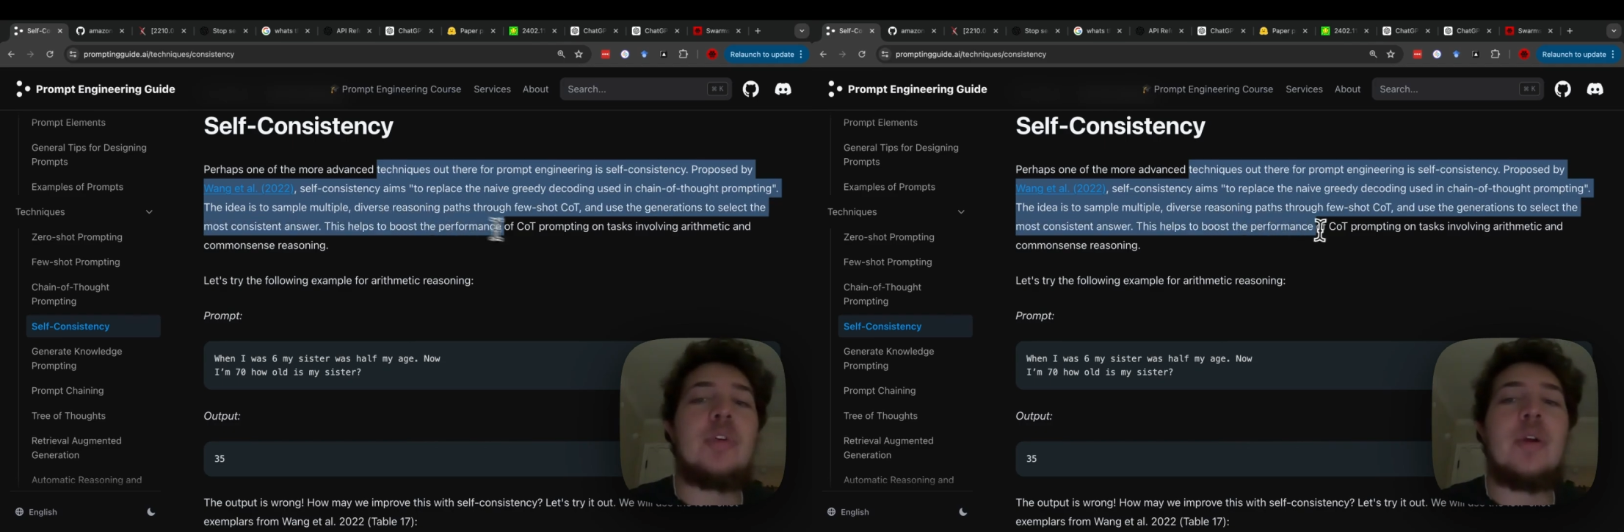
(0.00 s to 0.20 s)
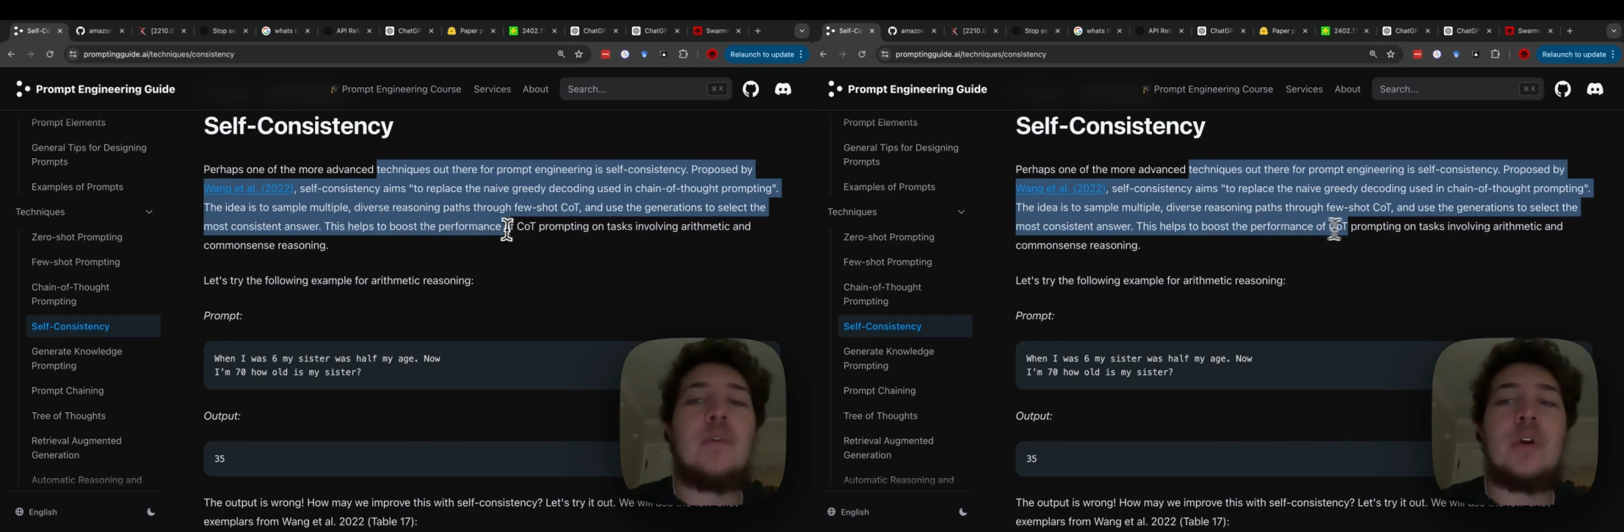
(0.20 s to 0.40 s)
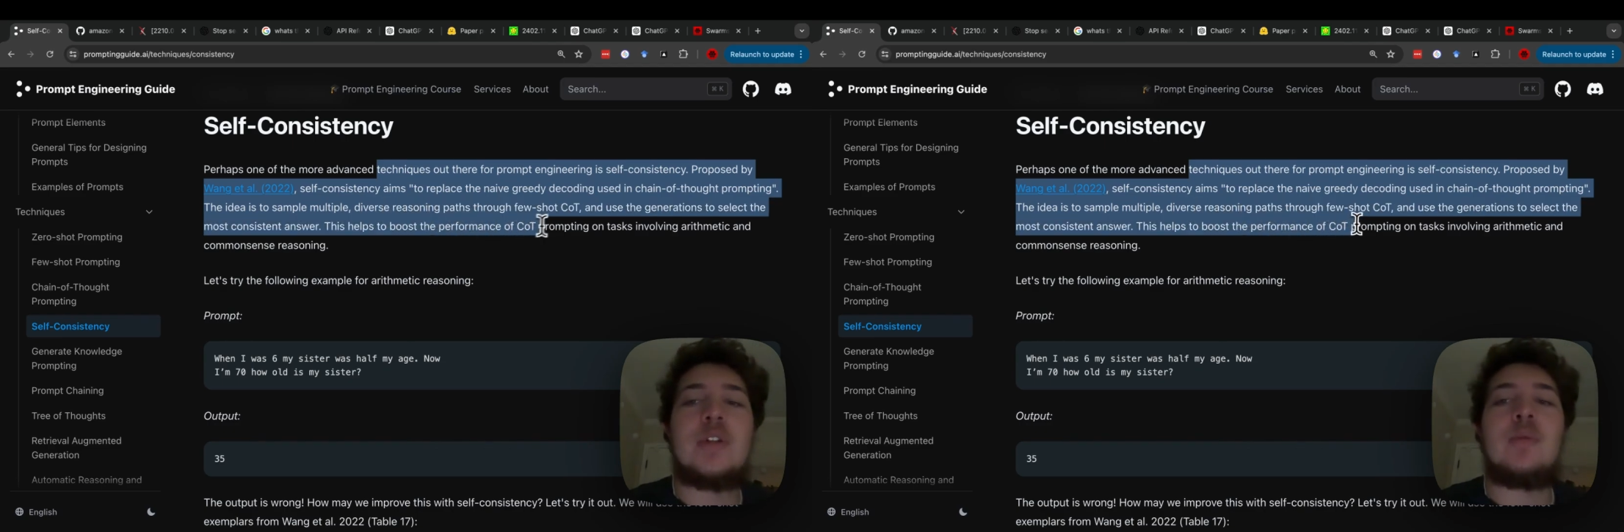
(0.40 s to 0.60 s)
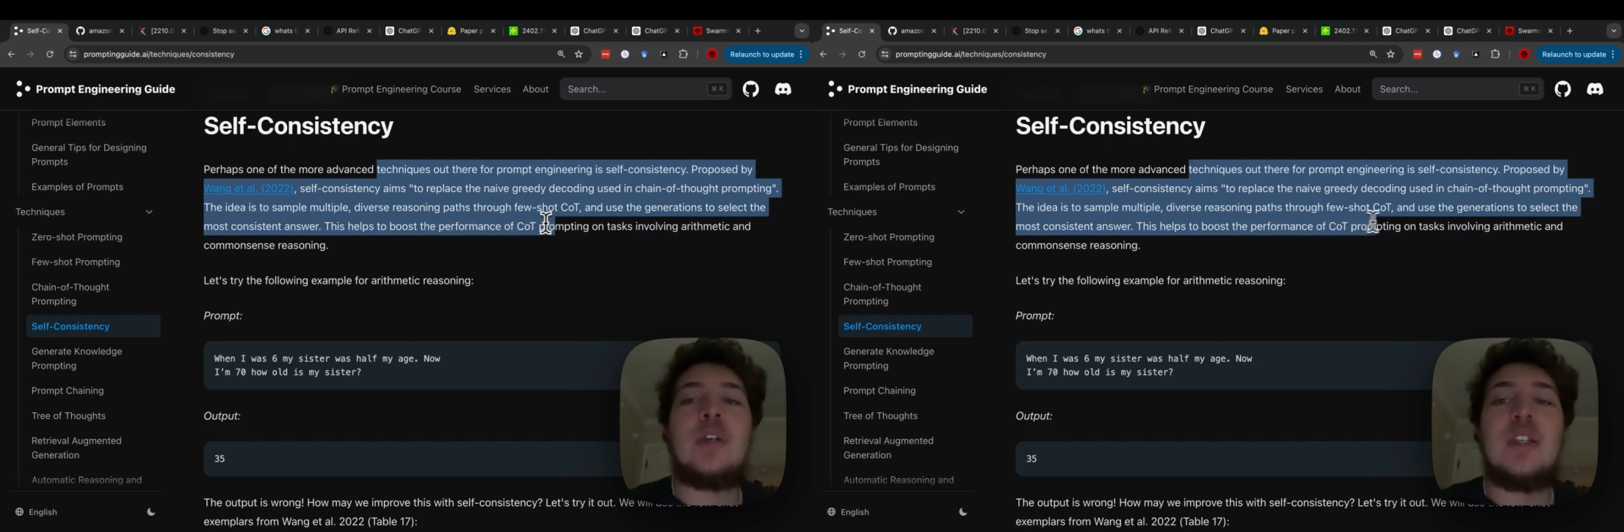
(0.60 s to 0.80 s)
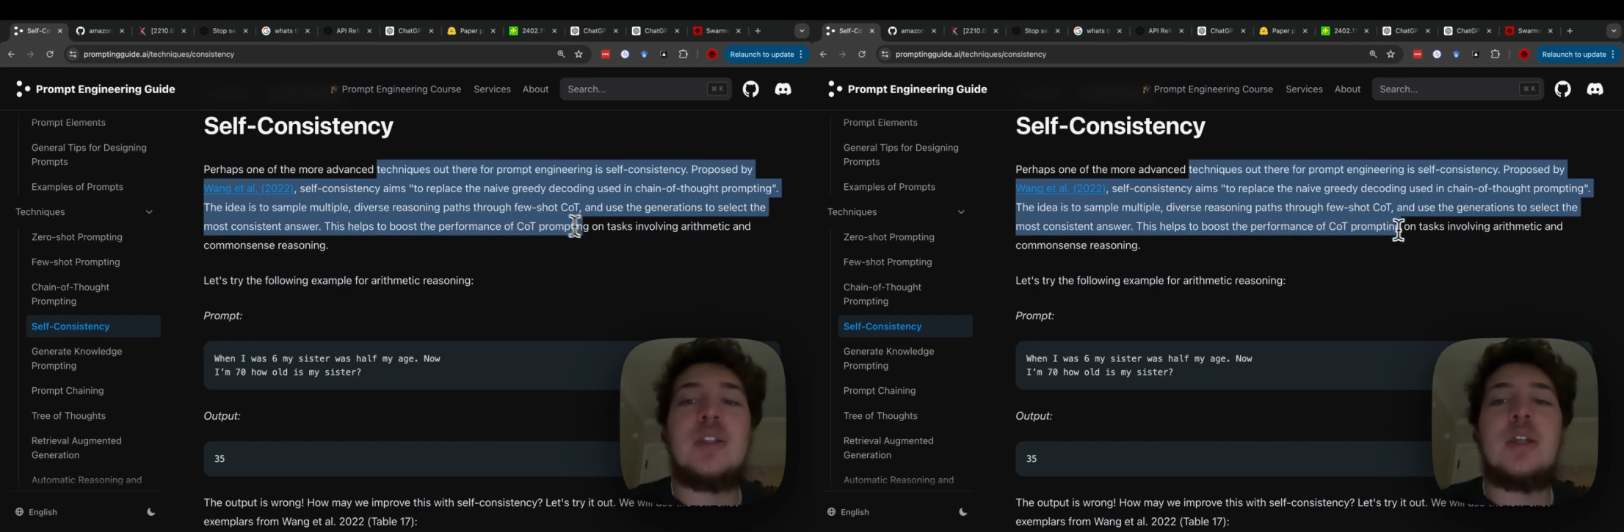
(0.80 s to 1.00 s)
diverse
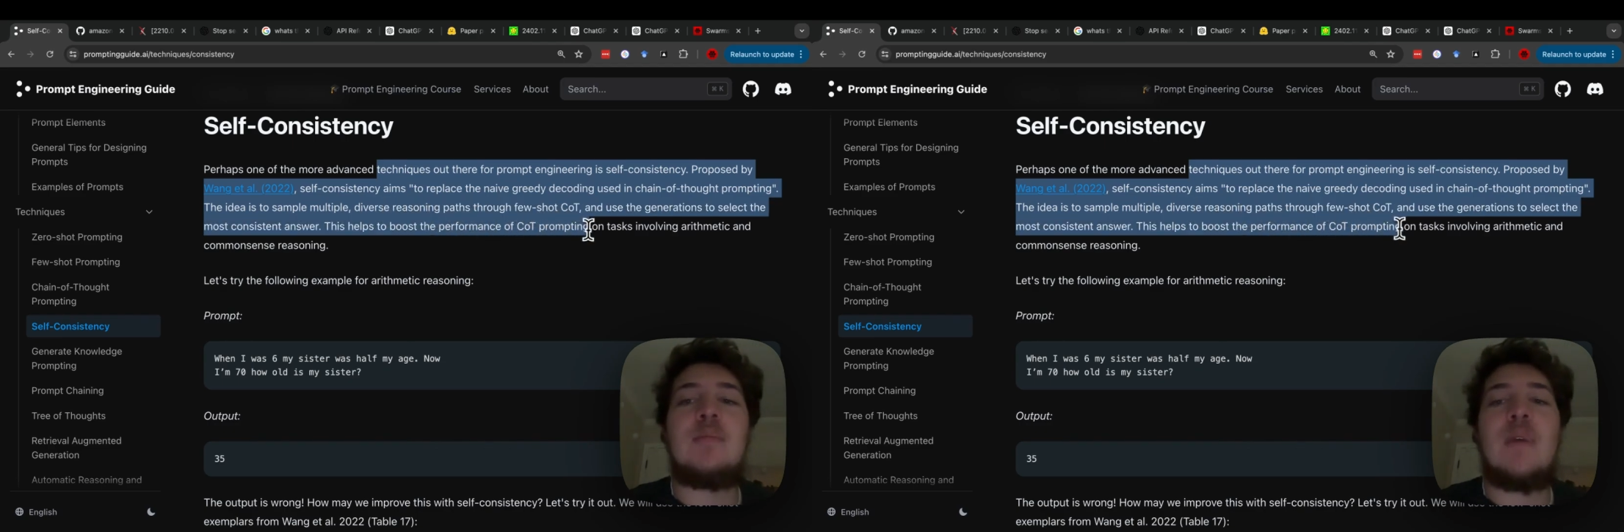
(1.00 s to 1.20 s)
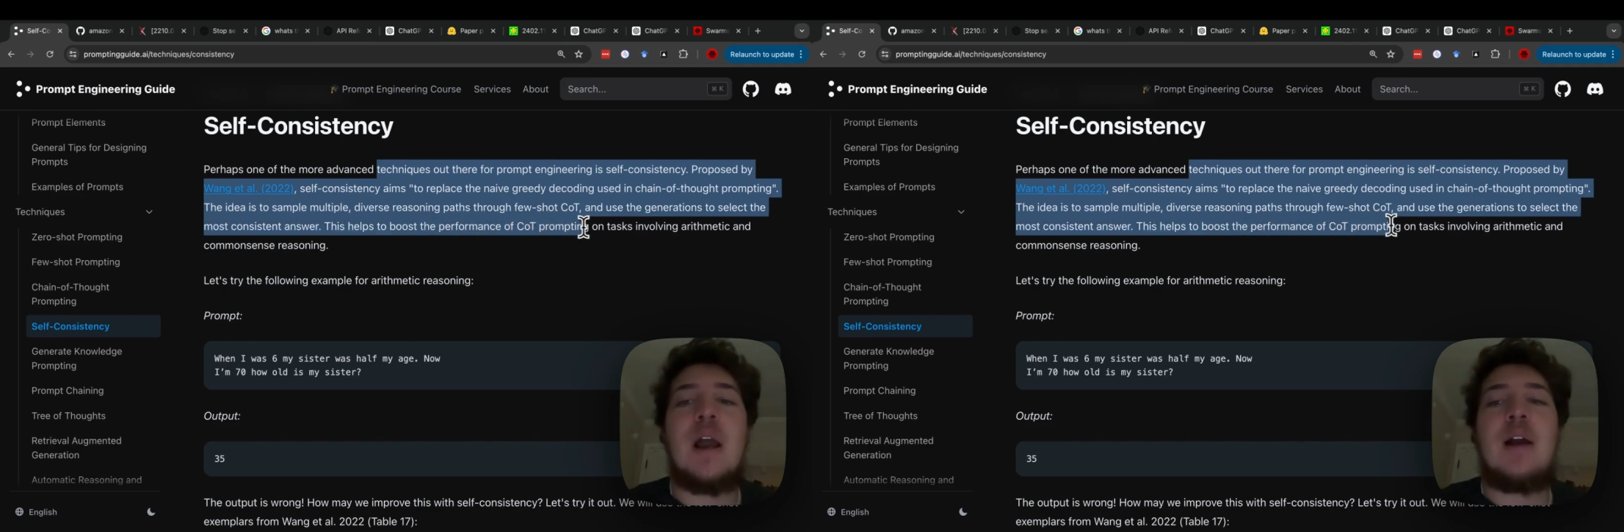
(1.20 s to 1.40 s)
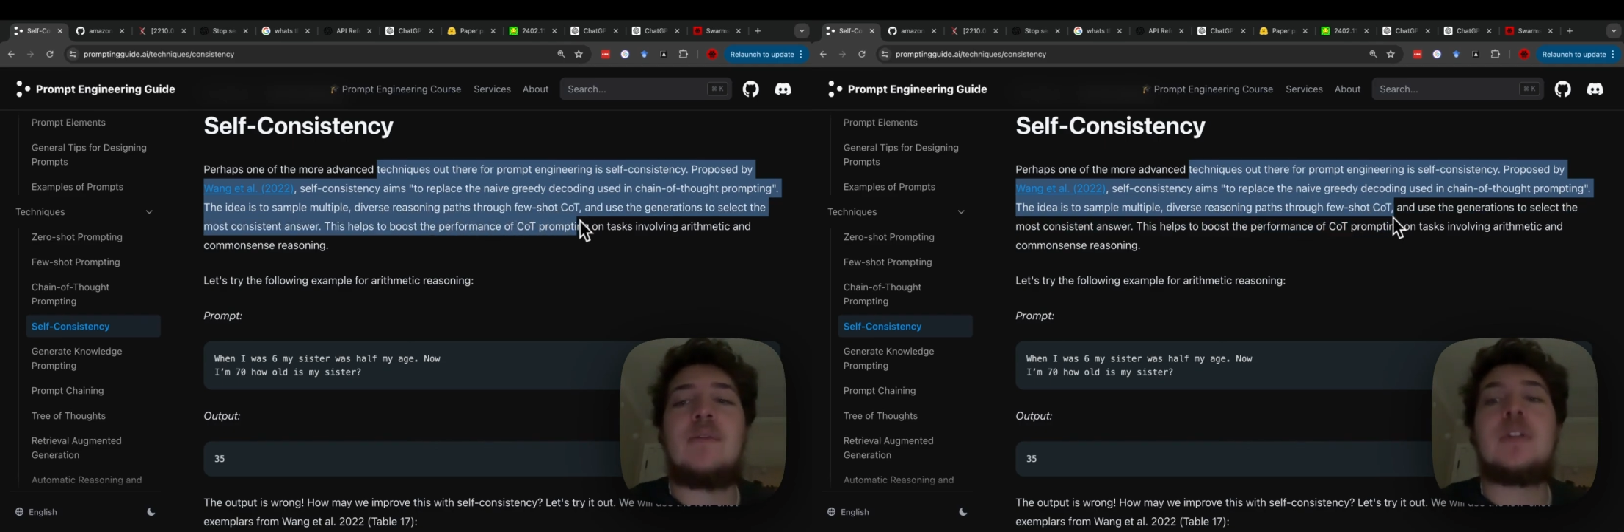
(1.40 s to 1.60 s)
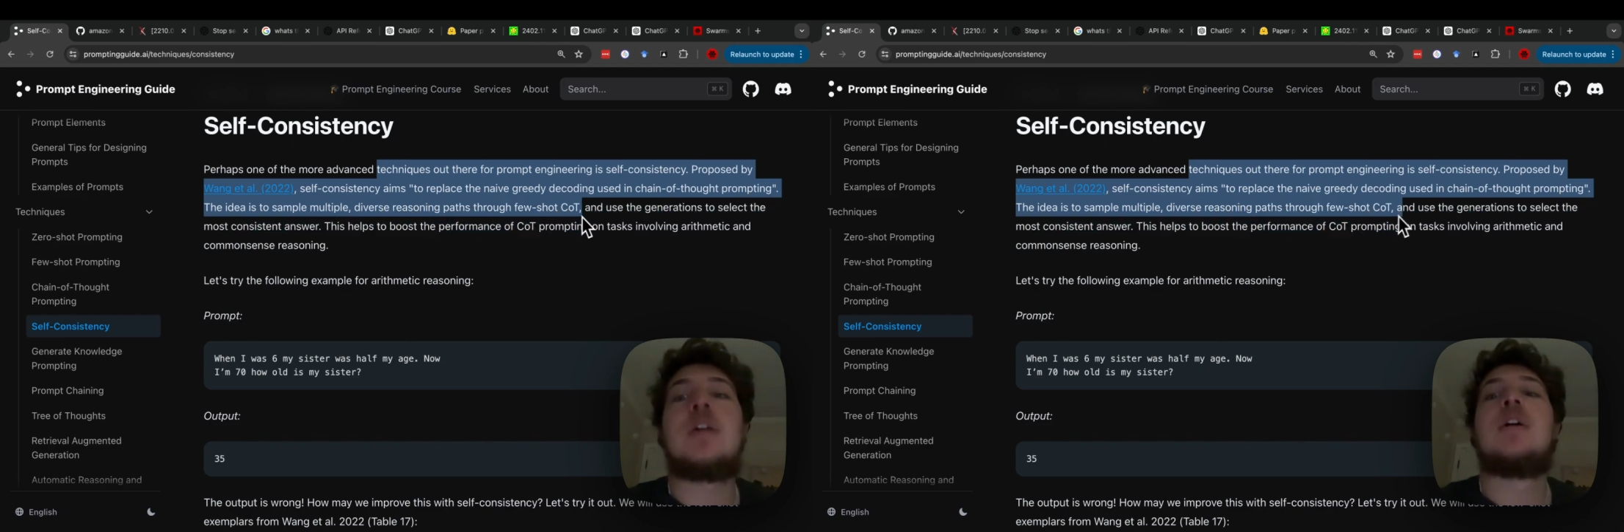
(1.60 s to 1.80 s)
reasoning paths